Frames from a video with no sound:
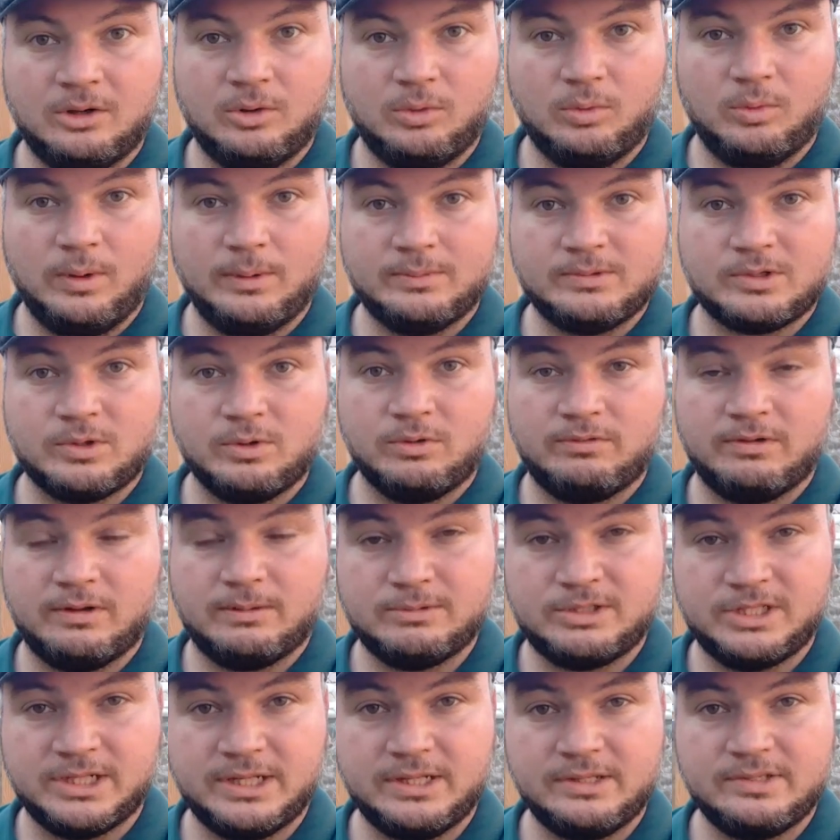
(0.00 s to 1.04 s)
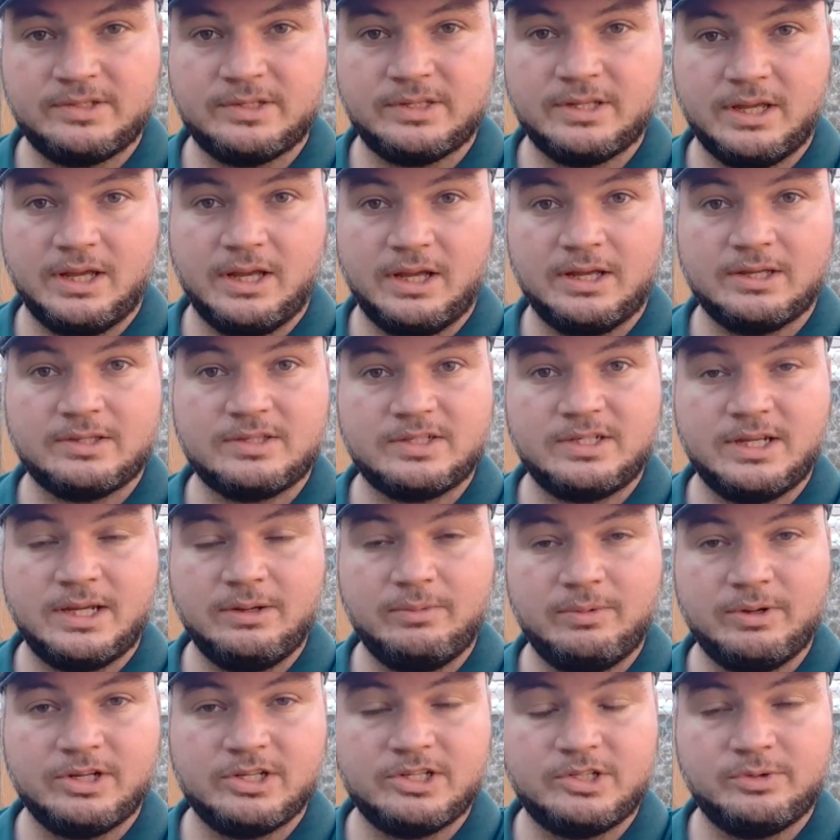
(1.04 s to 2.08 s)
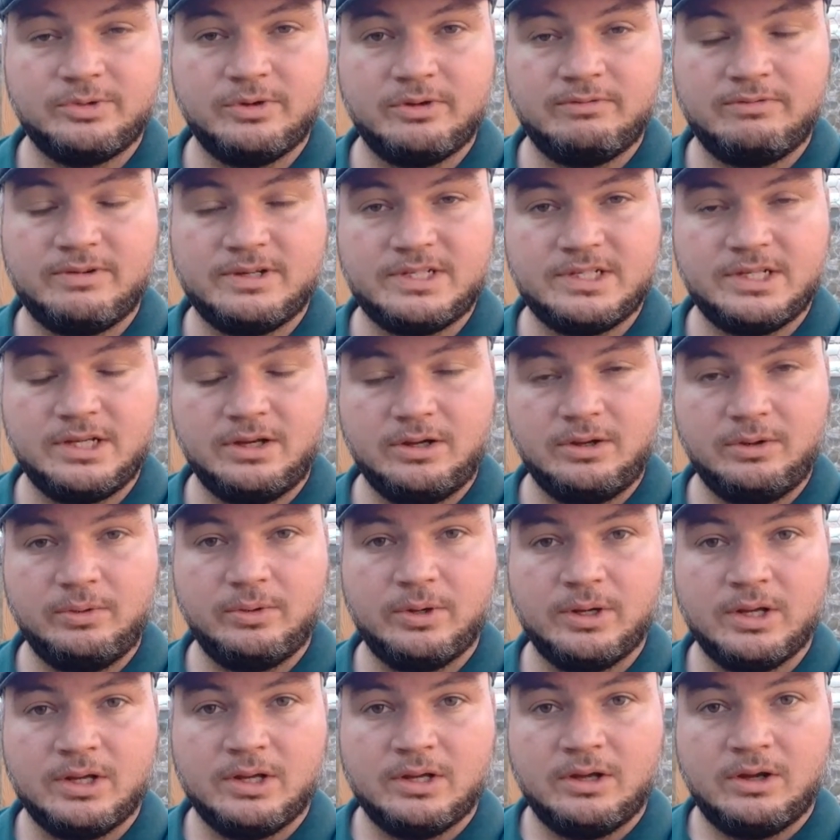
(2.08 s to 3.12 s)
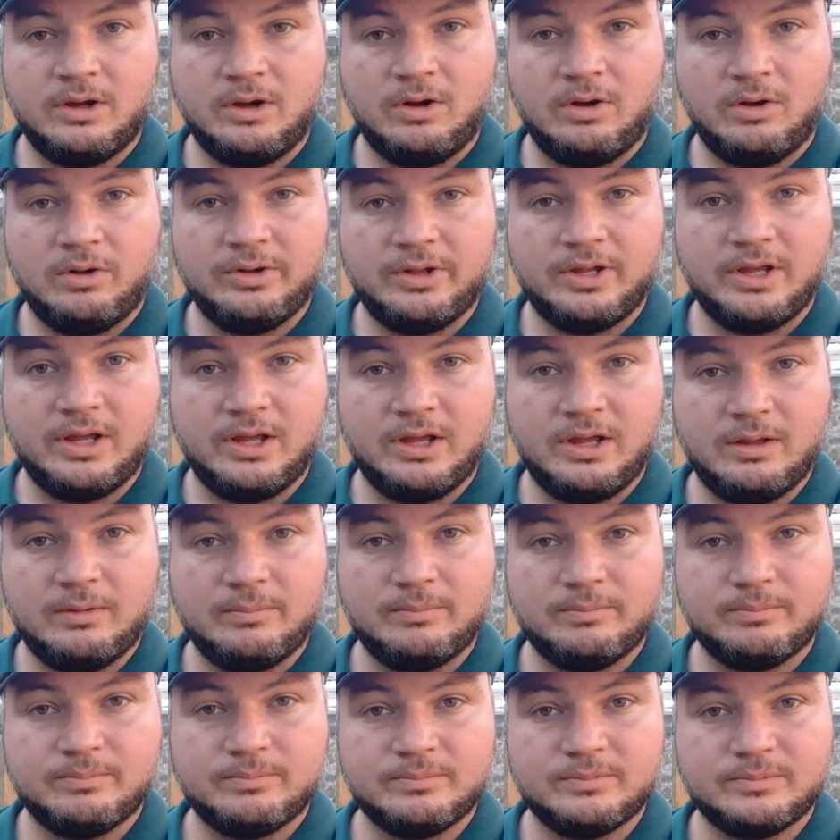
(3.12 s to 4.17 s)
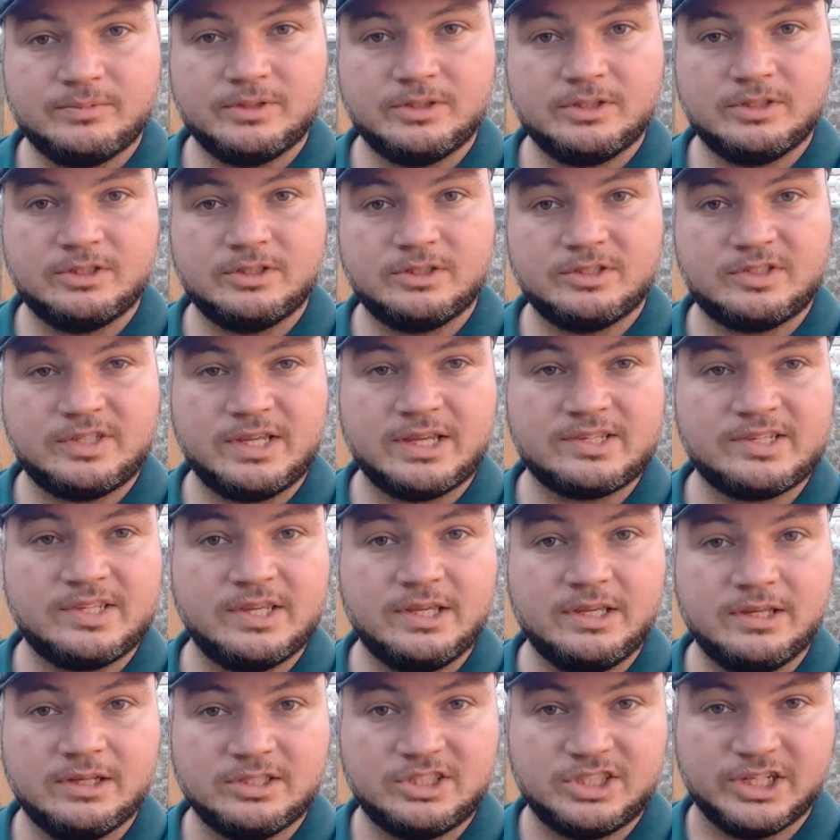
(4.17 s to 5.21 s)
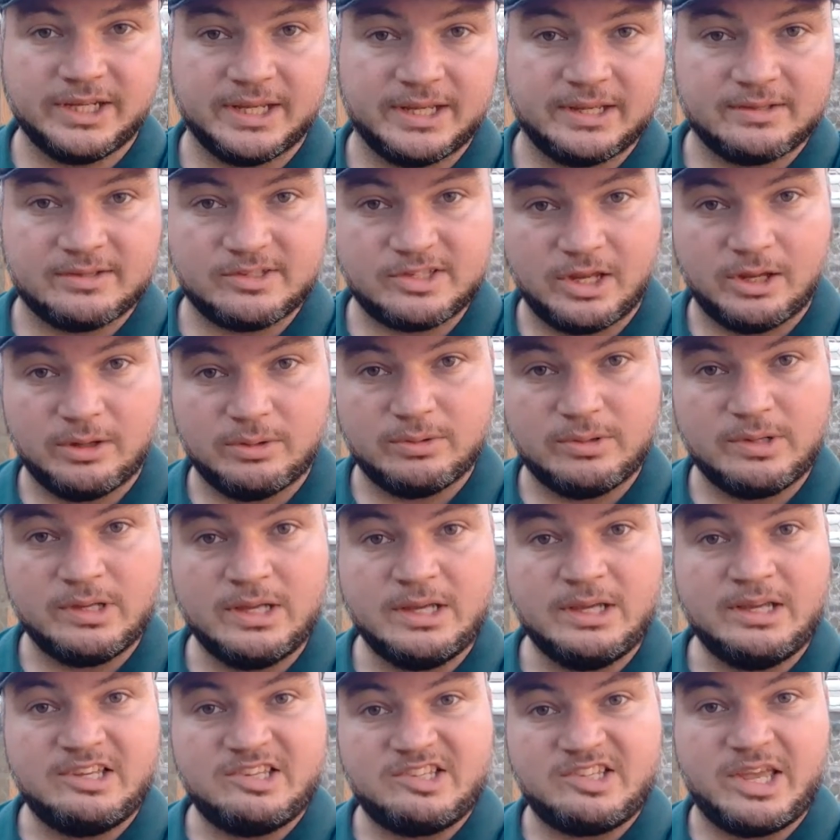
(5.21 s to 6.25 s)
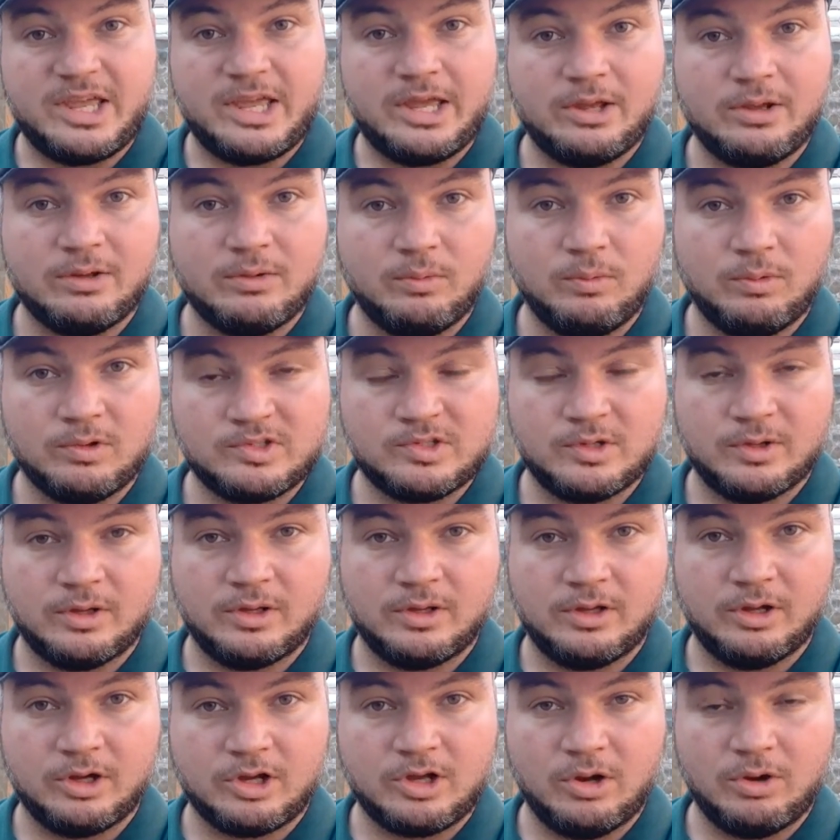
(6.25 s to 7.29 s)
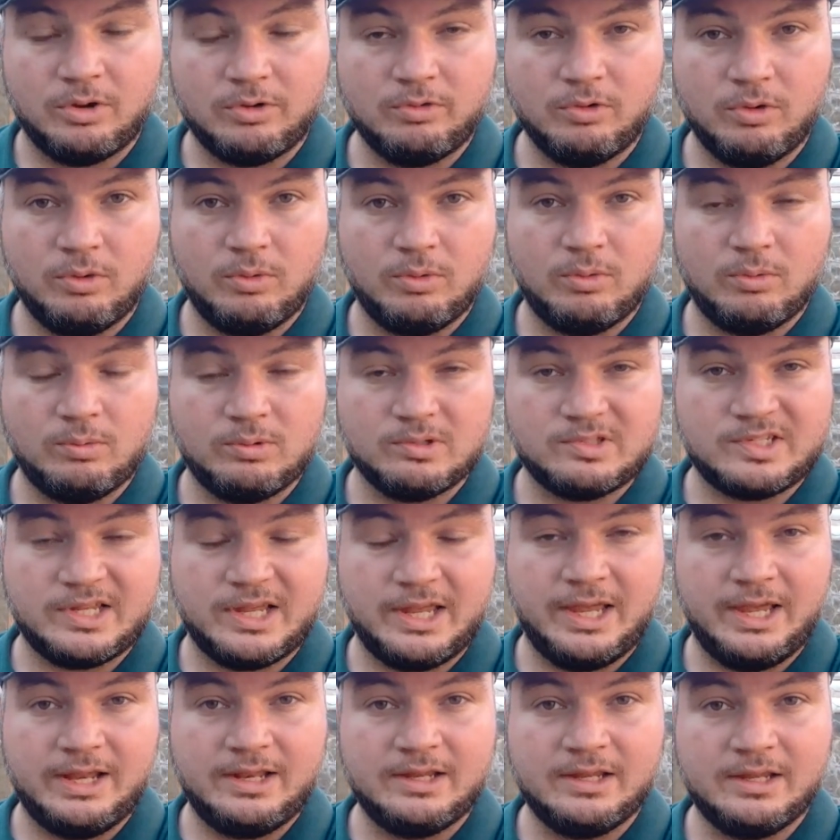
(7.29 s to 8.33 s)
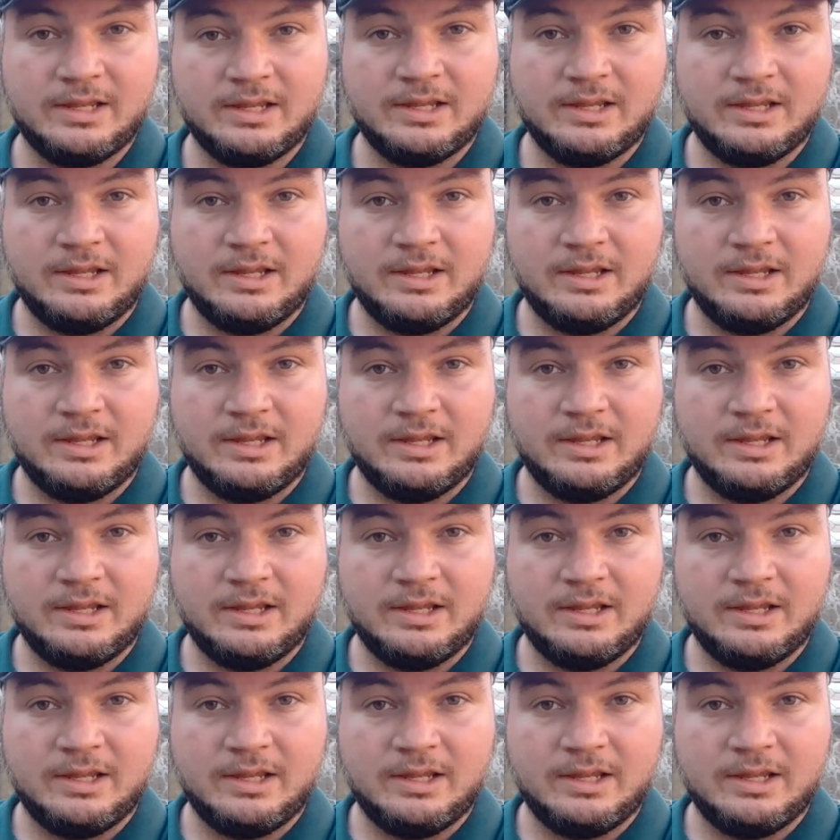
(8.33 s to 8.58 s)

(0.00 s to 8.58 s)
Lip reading: Welcome to Court Farm Chickens. Today we're going to do a video on sexing chicken, so seeing what's a cockerel, what's a hen.